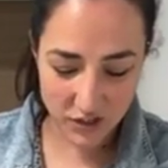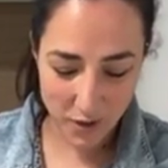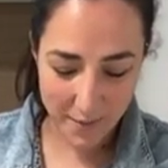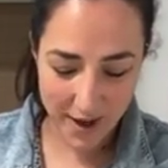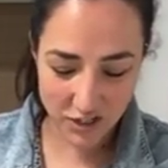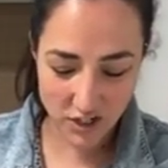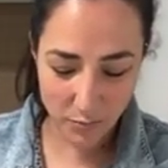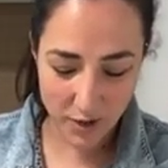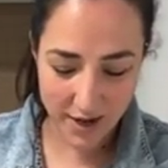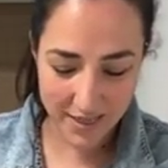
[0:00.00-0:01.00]
So I'm actually
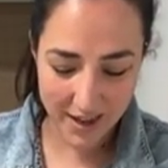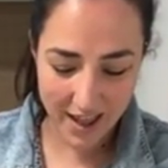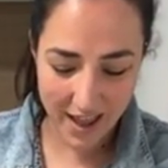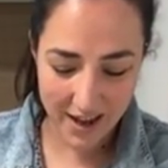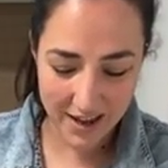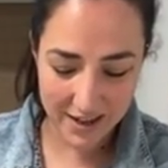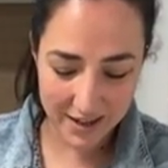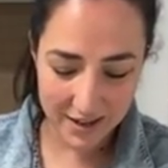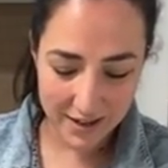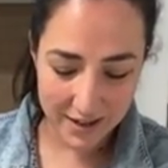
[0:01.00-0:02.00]
bringing the cake
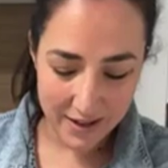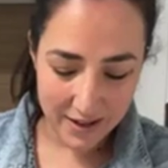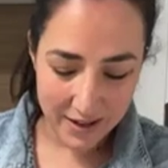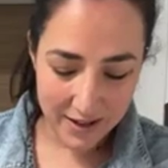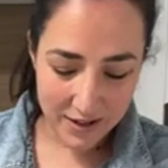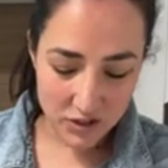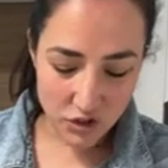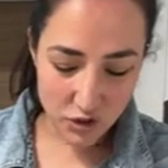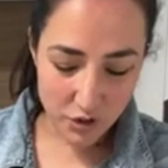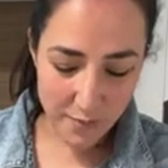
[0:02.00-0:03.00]

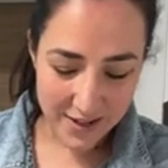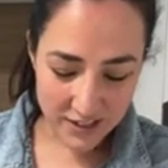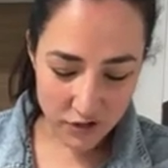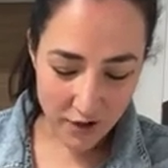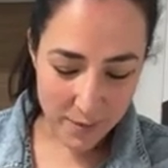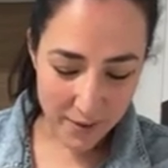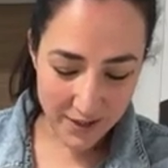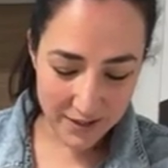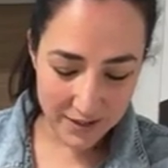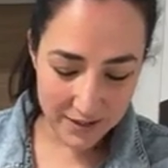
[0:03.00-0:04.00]
to my scraper,